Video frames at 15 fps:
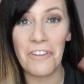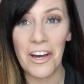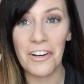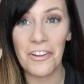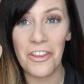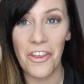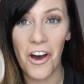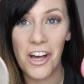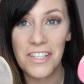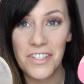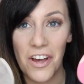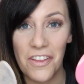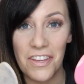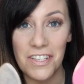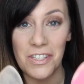Final thoughts
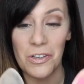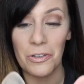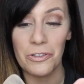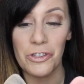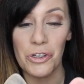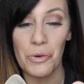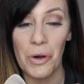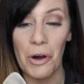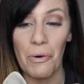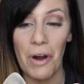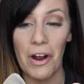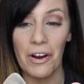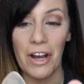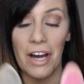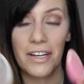on this little duo
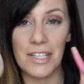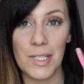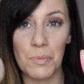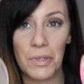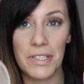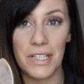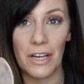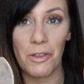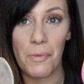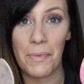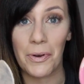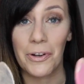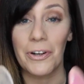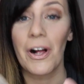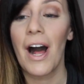are kind of split down the
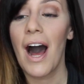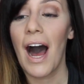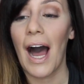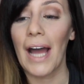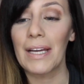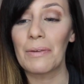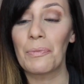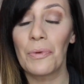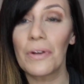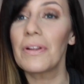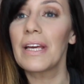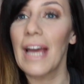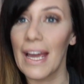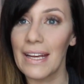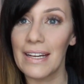middle. I
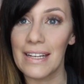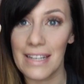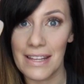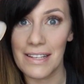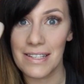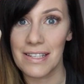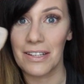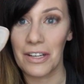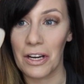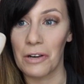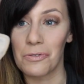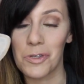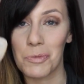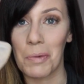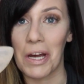really hated the
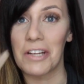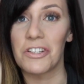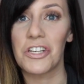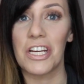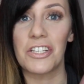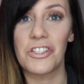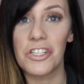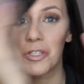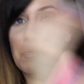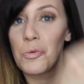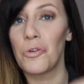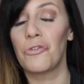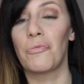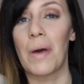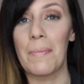silicone sponge. It just
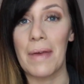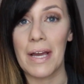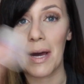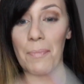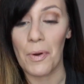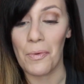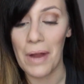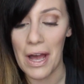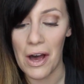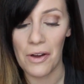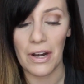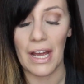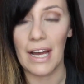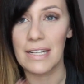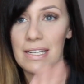moved my makeup
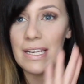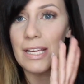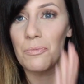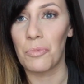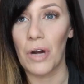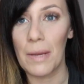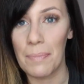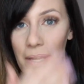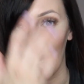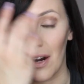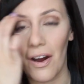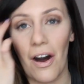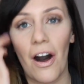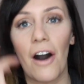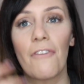around. I had to keep wiping it
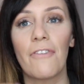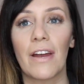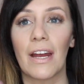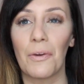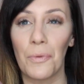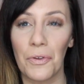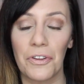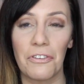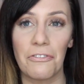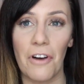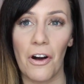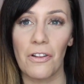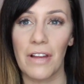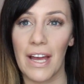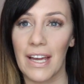off and I really
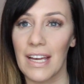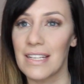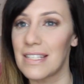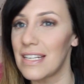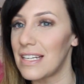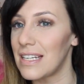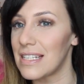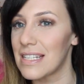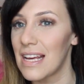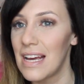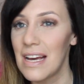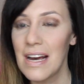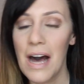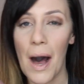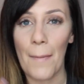felt like it didn't
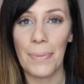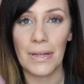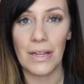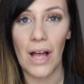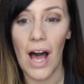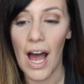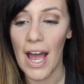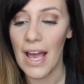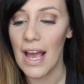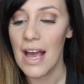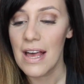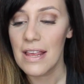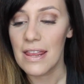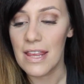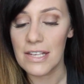apply
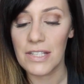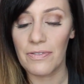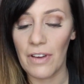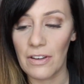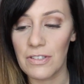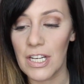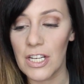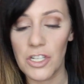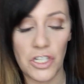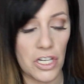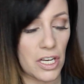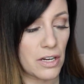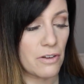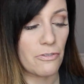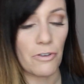this
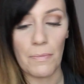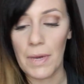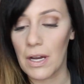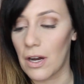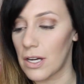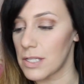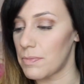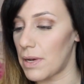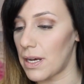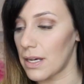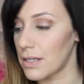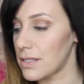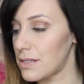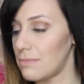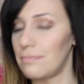foundation from IT
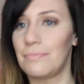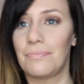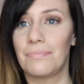Cosmetics